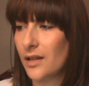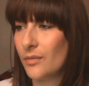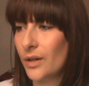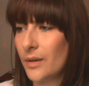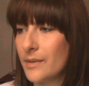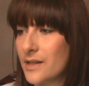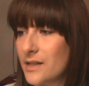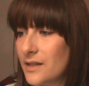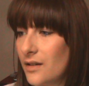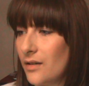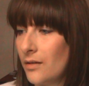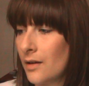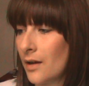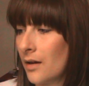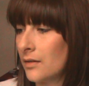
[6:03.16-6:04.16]
an appointment to see
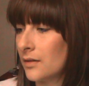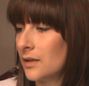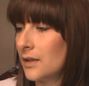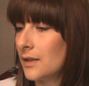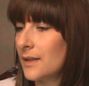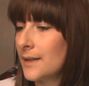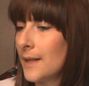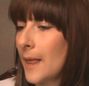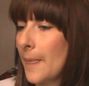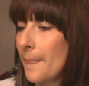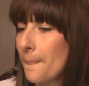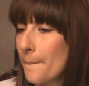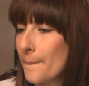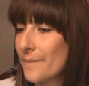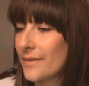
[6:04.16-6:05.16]
you now.
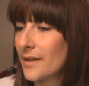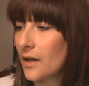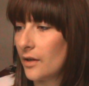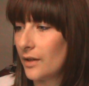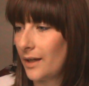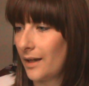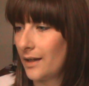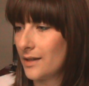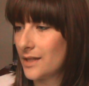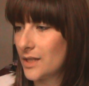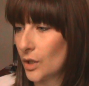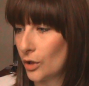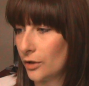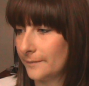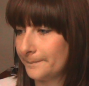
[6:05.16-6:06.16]
Okay,
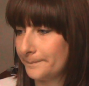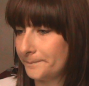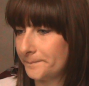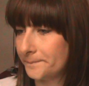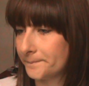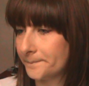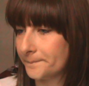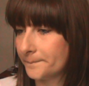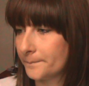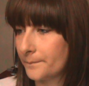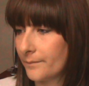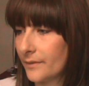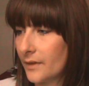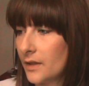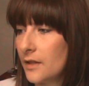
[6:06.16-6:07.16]
so
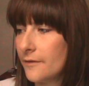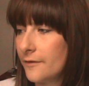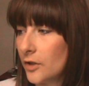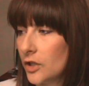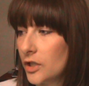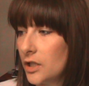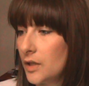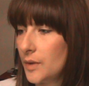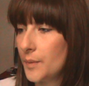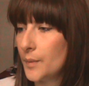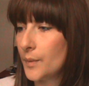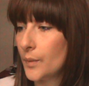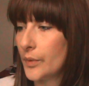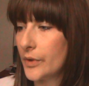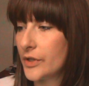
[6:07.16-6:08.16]
the
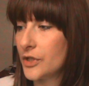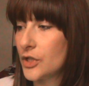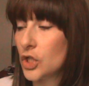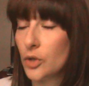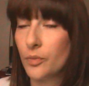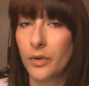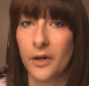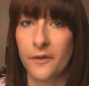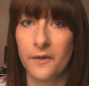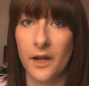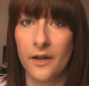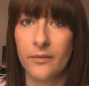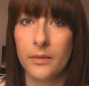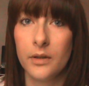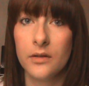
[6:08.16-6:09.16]
volume was
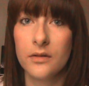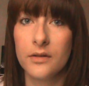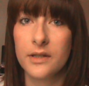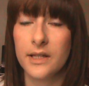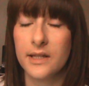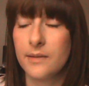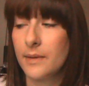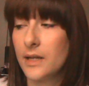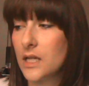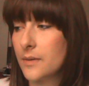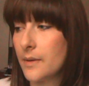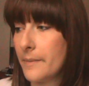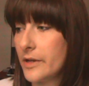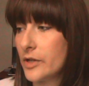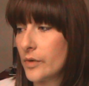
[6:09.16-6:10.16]
2.5 mils. It's meant
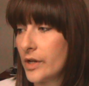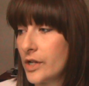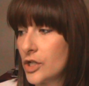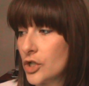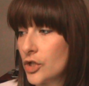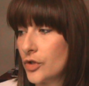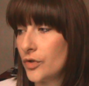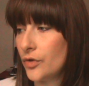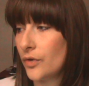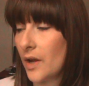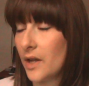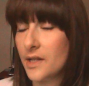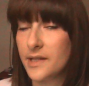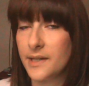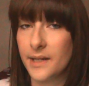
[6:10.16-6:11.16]
to be between 2
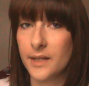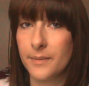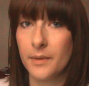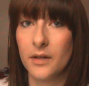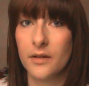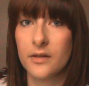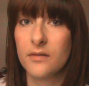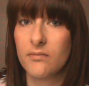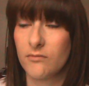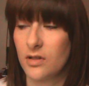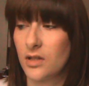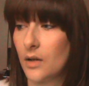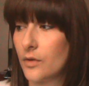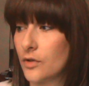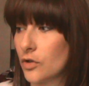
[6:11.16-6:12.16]
and 6 mils,
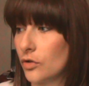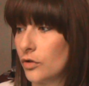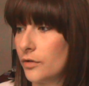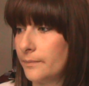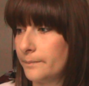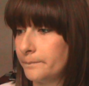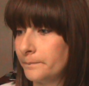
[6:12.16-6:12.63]
so that was good.